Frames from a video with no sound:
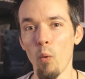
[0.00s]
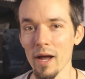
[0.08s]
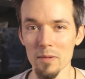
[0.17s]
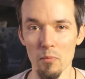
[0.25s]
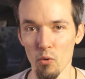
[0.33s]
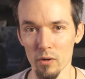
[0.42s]

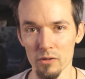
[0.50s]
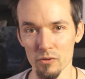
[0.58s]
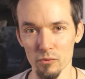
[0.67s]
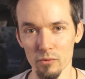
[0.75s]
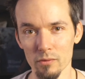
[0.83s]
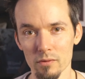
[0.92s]
whiteboard
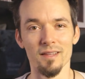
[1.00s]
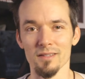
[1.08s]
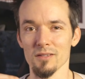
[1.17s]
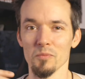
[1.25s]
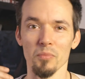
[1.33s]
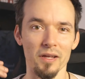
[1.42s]
tool. This
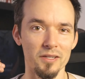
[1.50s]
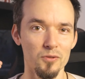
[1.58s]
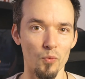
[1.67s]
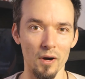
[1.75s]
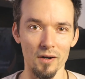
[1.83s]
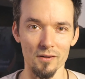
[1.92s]
is a
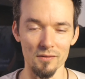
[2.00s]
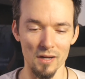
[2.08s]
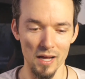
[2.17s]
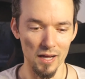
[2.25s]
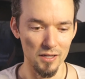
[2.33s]
place where